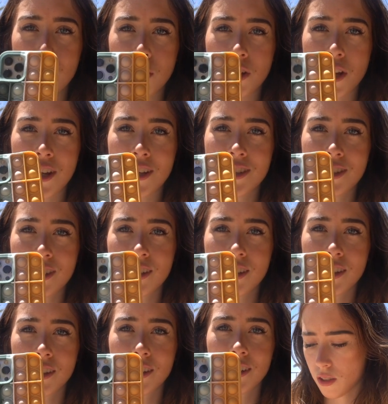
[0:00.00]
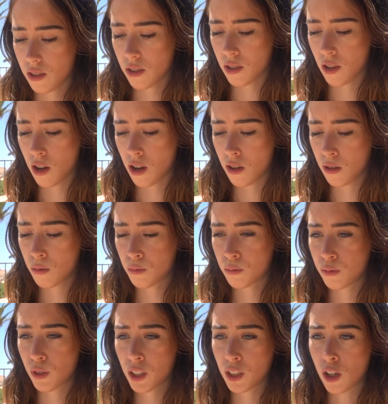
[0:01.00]
with this. So
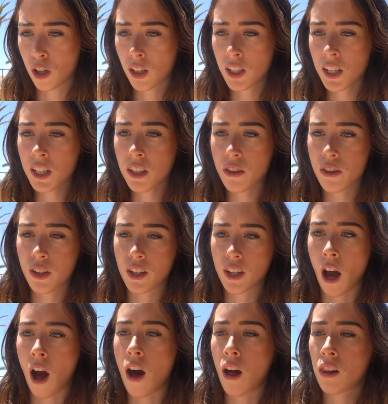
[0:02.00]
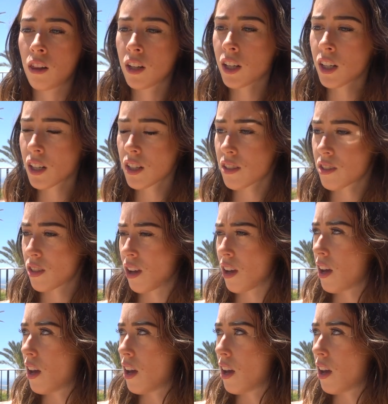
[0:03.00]
regarding the colors,